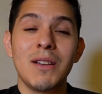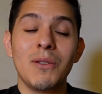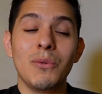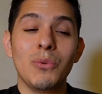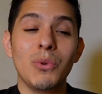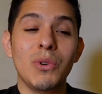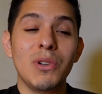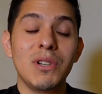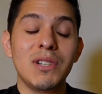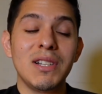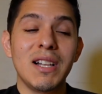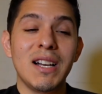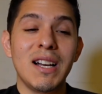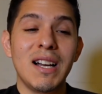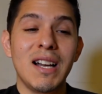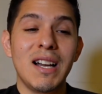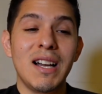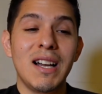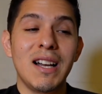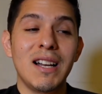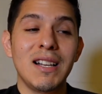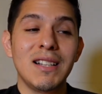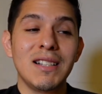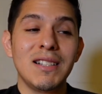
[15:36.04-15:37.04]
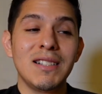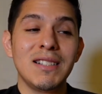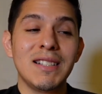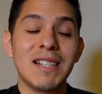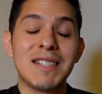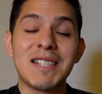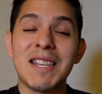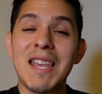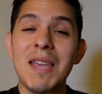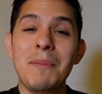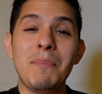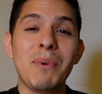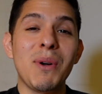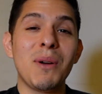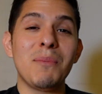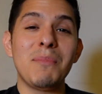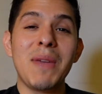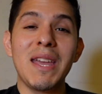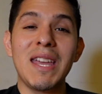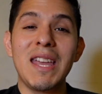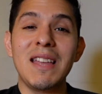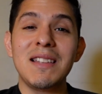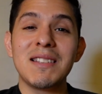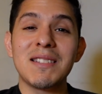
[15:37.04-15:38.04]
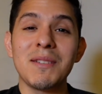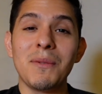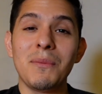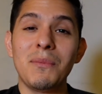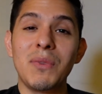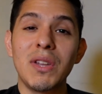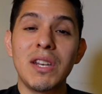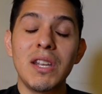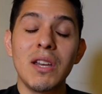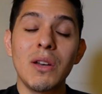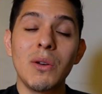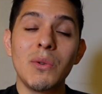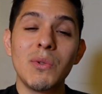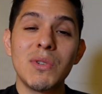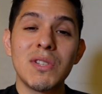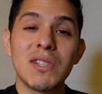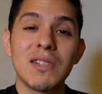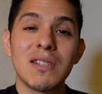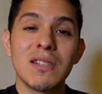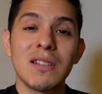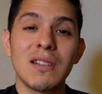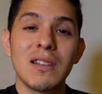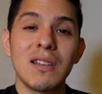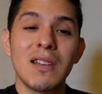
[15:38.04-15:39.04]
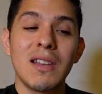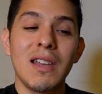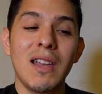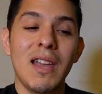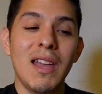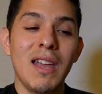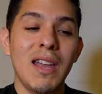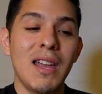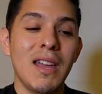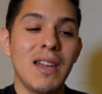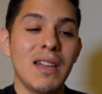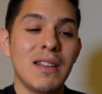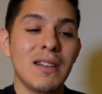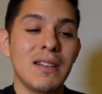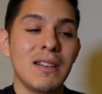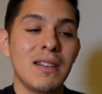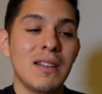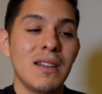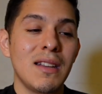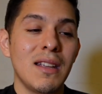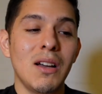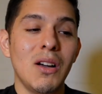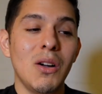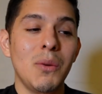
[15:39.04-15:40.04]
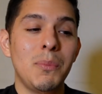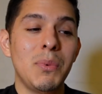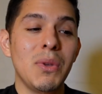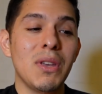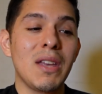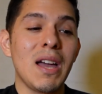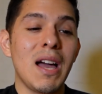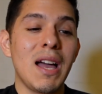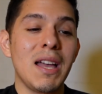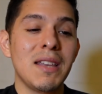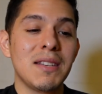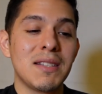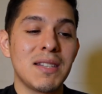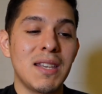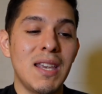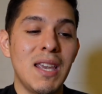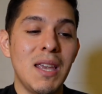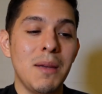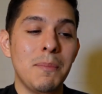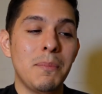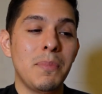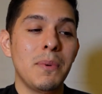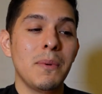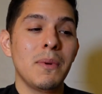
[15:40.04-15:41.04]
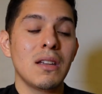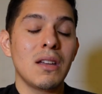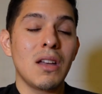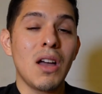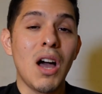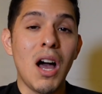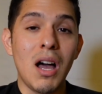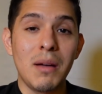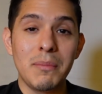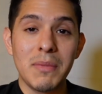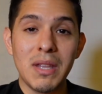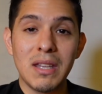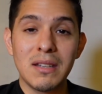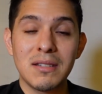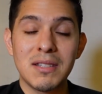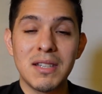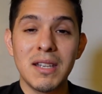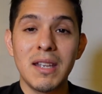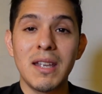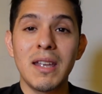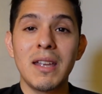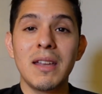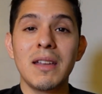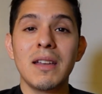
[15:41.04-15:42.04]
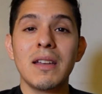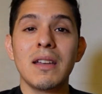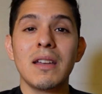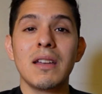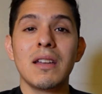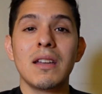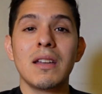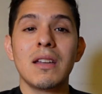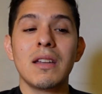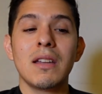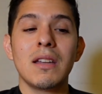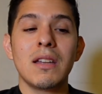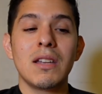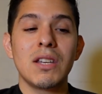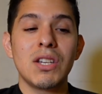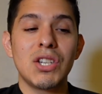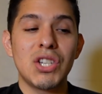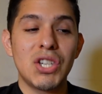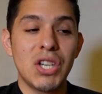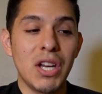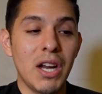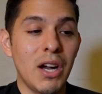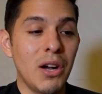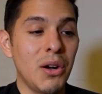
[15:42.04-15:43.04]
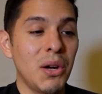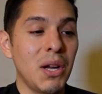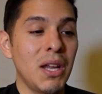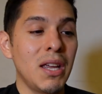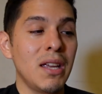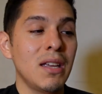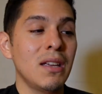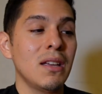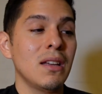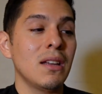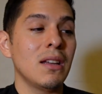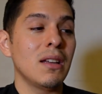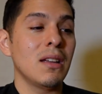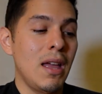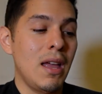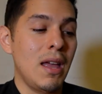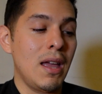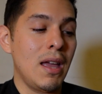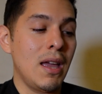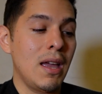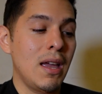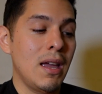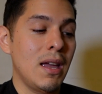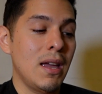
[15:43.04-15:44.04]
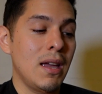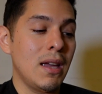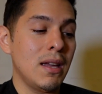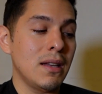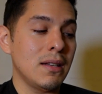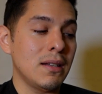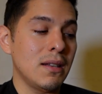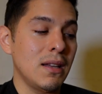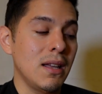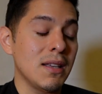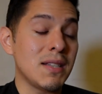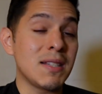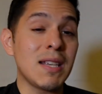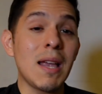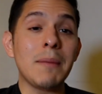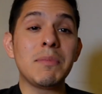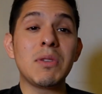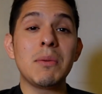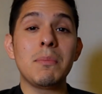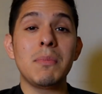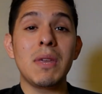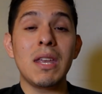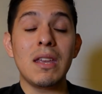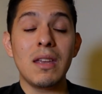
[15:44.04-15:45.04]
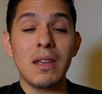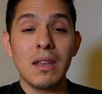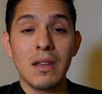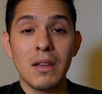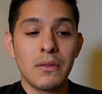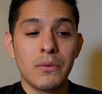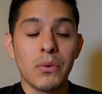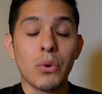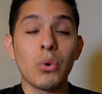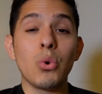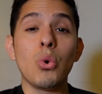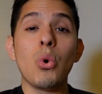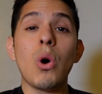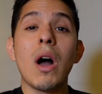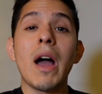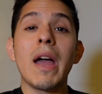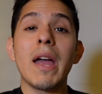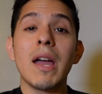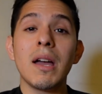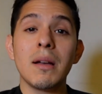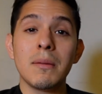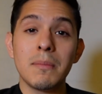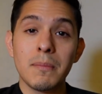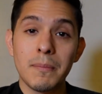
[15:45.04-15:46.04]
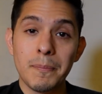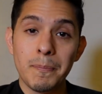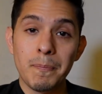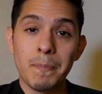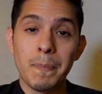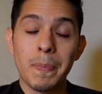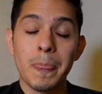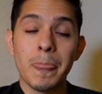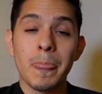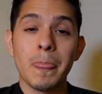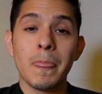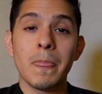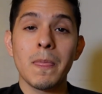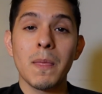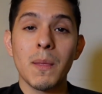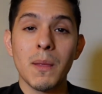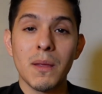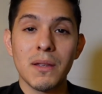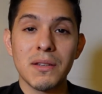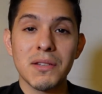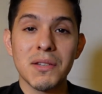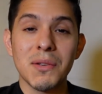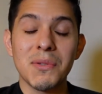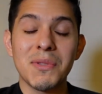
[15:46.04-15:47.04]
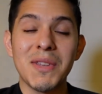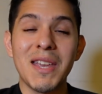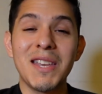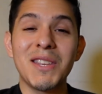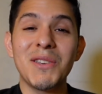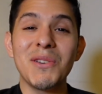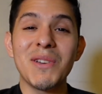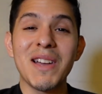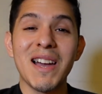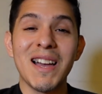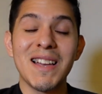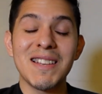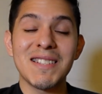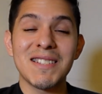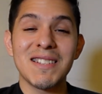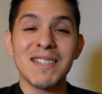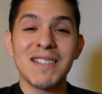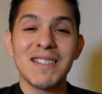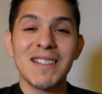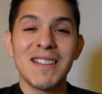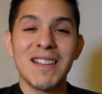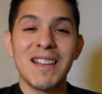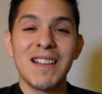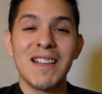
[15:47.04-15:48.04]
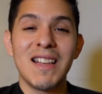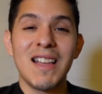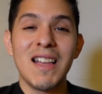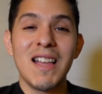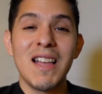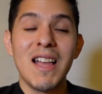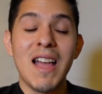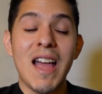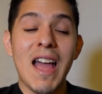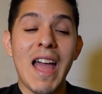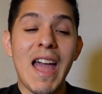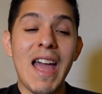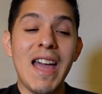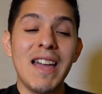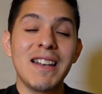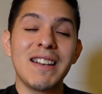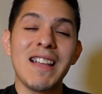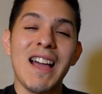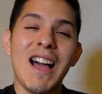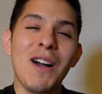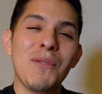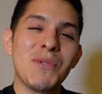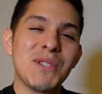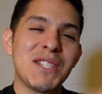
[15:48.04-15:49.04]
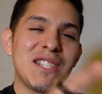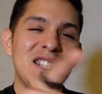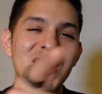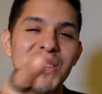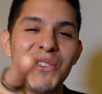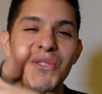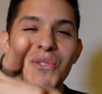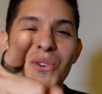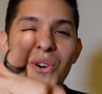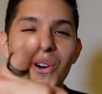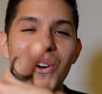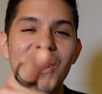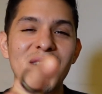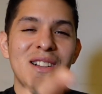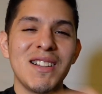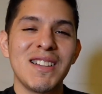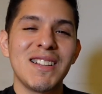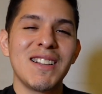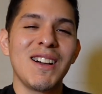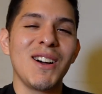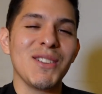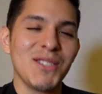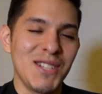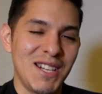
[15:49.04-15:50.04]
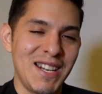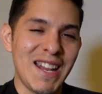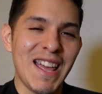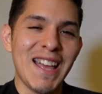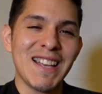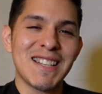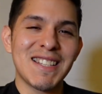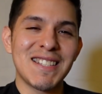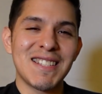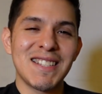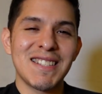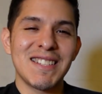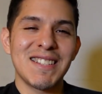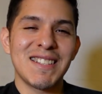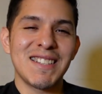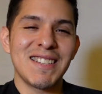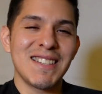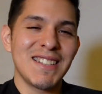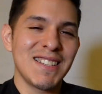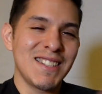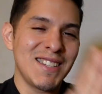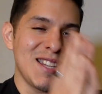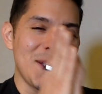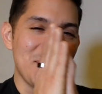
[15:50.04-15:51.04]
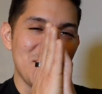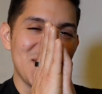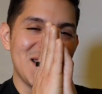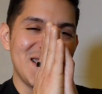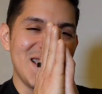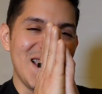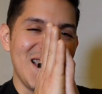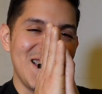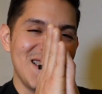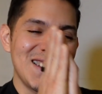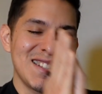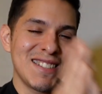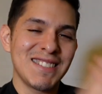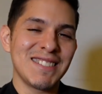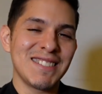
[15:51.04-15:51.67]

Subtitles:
well, let's keep on making some videos, and I hope you guys keep commenting, sharing, and accepting me for who I am. So thank you guys. And I will see you all on the next. Namaste.